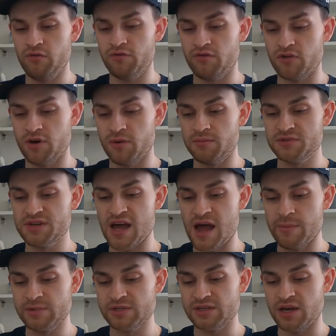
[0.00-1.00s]
from
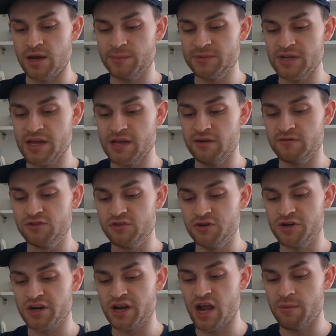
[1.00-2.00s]
Topps Update of
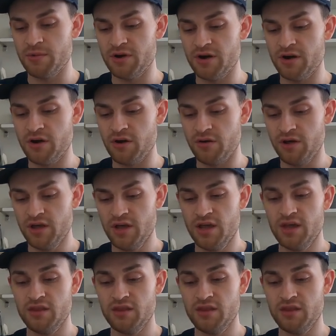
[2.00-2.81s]
Junior Caminero.